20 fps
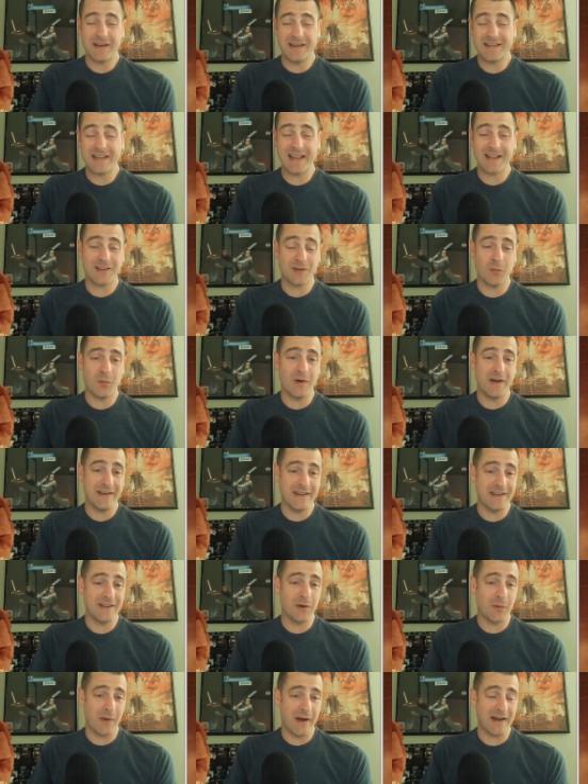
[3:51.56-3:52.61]
to take the one
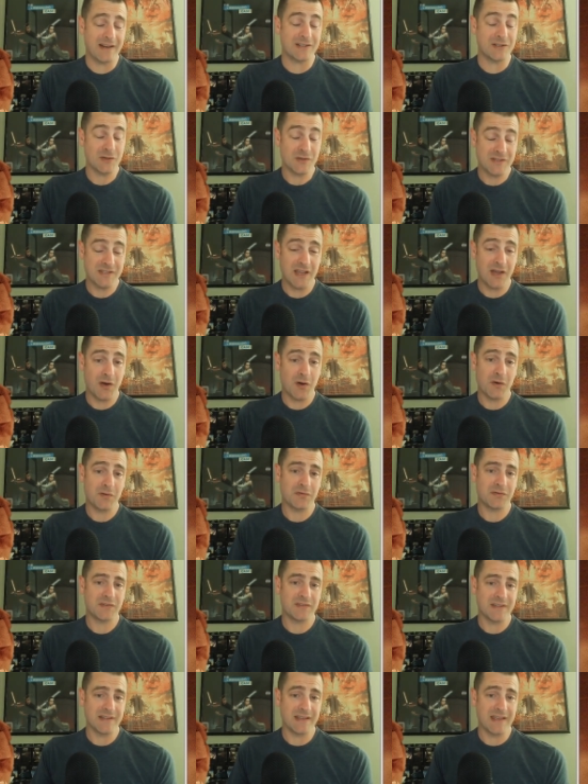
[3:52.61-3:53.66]
indirect
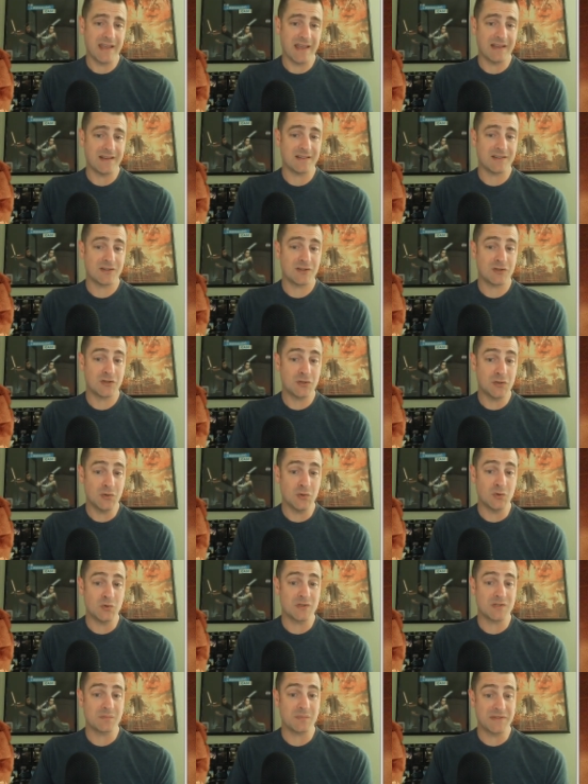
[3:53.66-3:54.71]
yourself to get
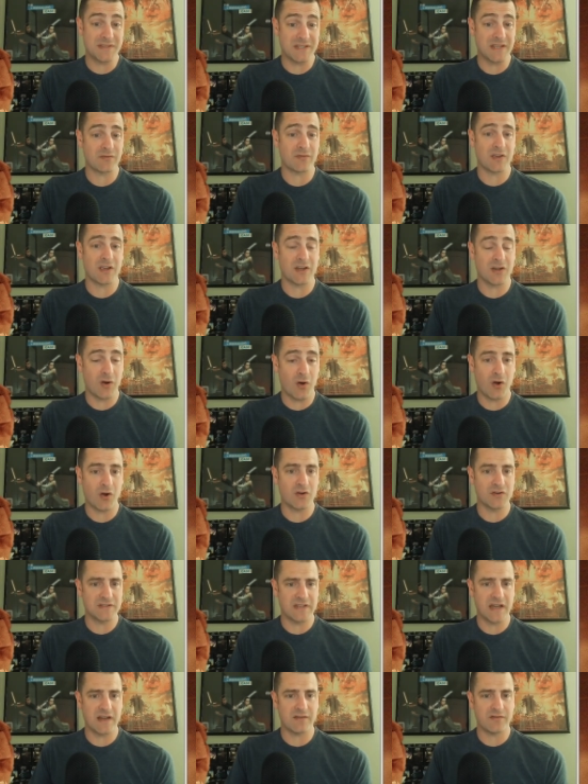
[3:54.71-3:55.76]
two specific
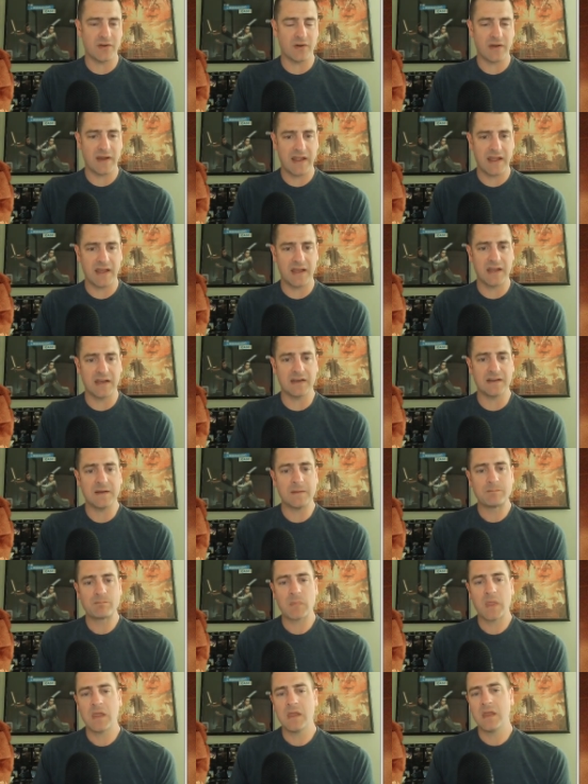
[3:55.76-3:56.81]
cards out of their hand.
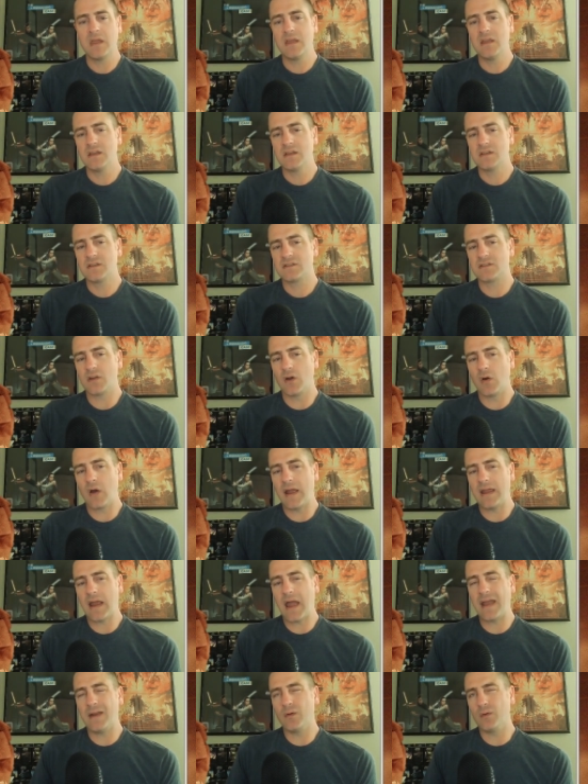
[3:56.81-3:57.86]
So
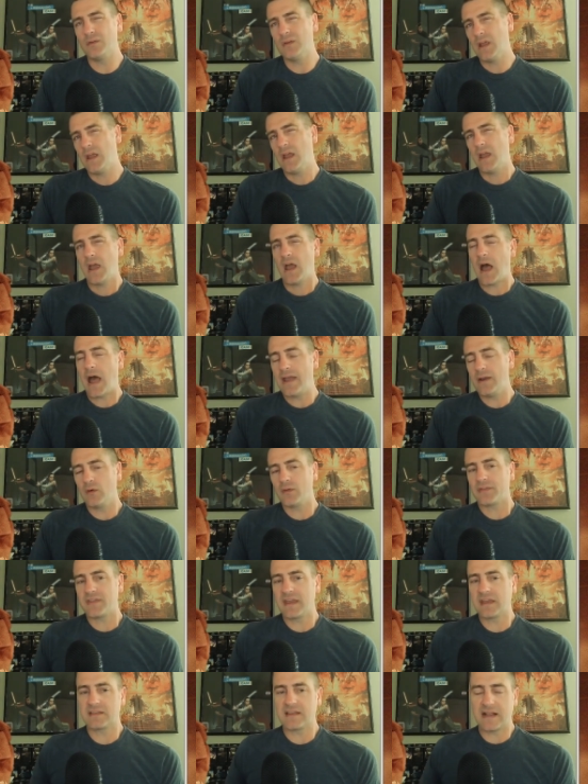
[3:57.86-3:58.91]
I, I don't I don't
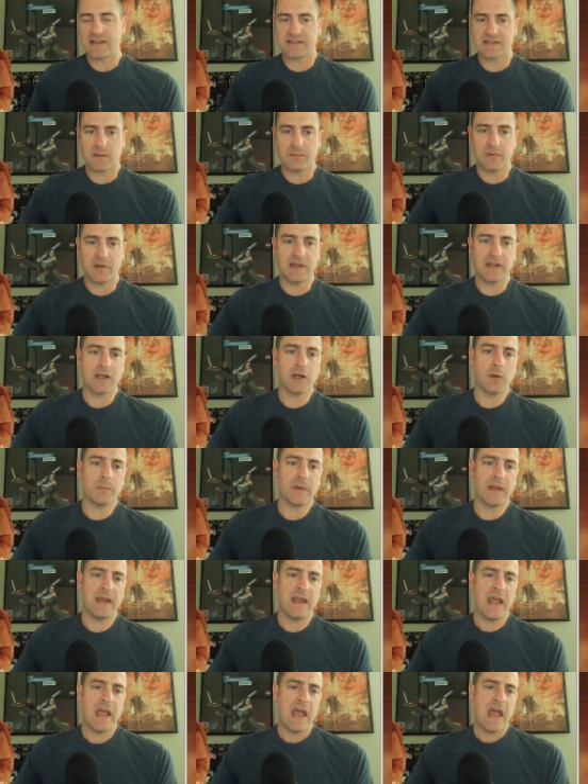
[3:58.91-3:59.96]
think that's the play here.
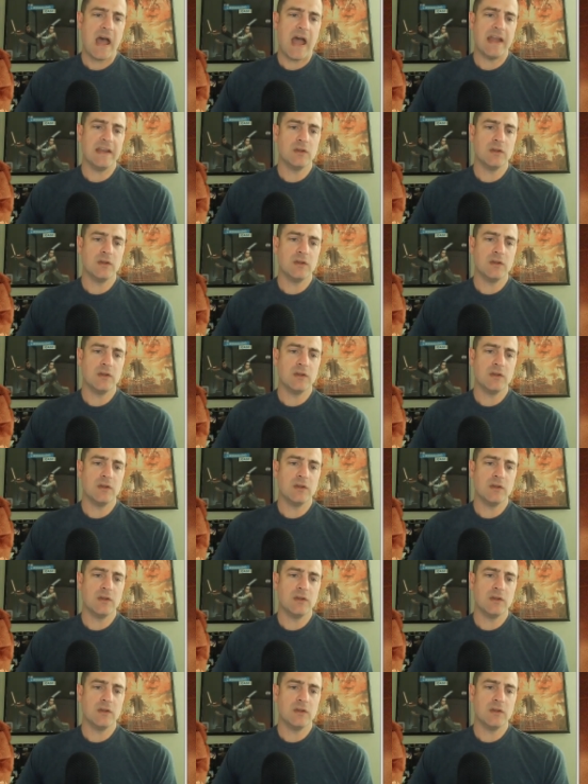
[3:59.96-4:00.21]
But I